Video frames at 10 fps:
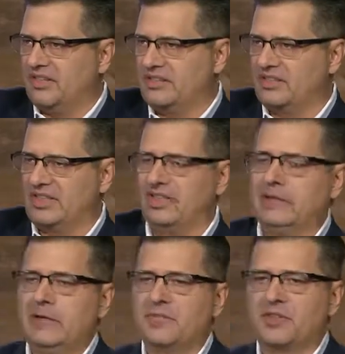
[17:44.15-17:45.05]
I used to say,
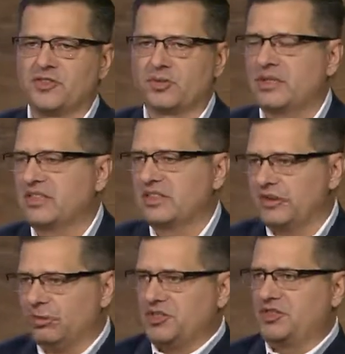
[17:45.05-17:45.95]
there's a reason that
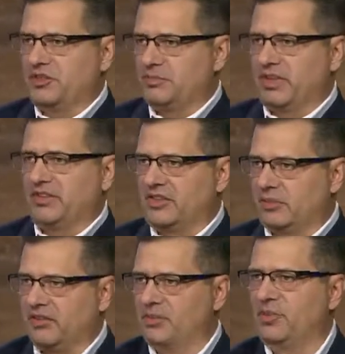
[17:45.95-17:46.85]
your windshield is bigger than
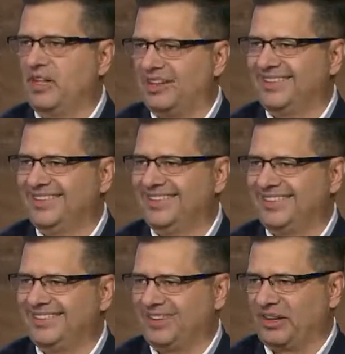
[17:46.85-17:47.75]
your rearview mirror.
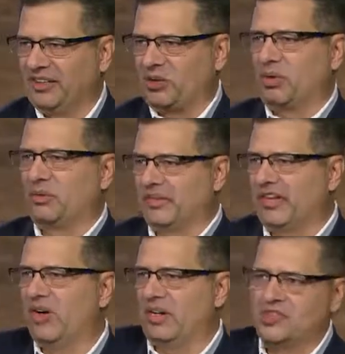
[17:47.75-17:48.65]
Right? We got to look where we're
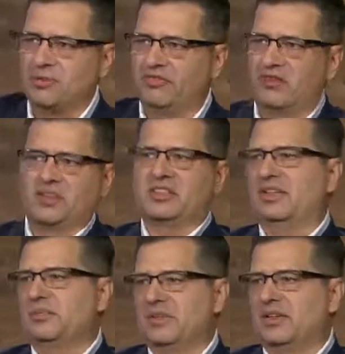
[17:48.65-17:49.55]
going. Too many focus
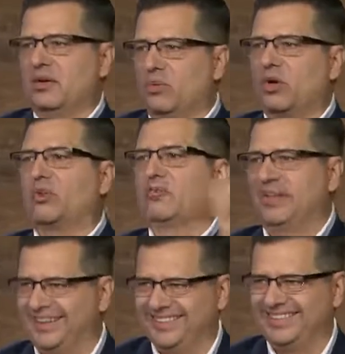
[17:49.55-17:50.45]
on where we've been.